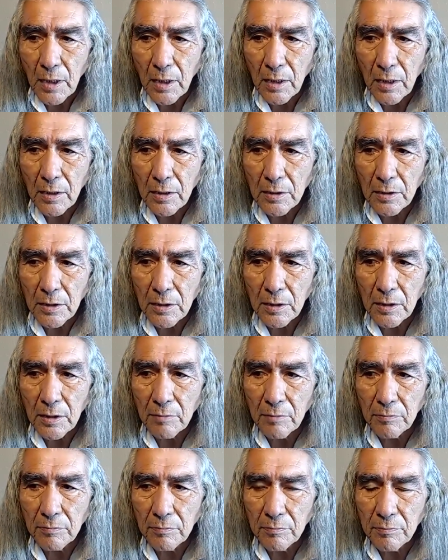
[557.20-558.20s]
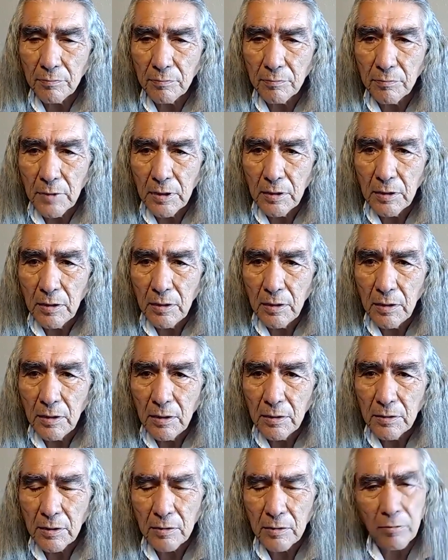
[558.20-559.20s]
And it's a
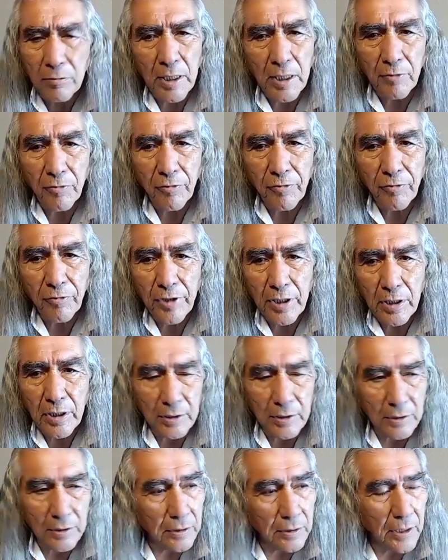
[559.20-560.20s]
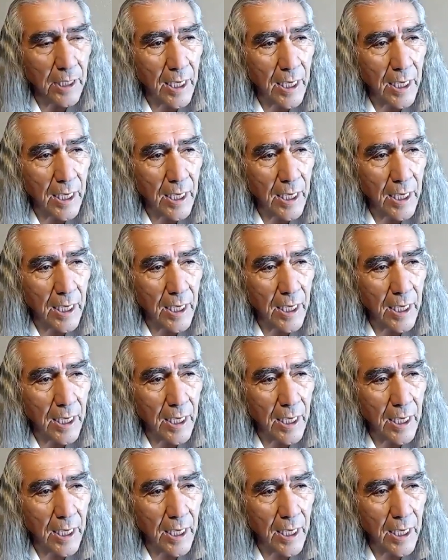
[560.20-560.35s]
great feeling to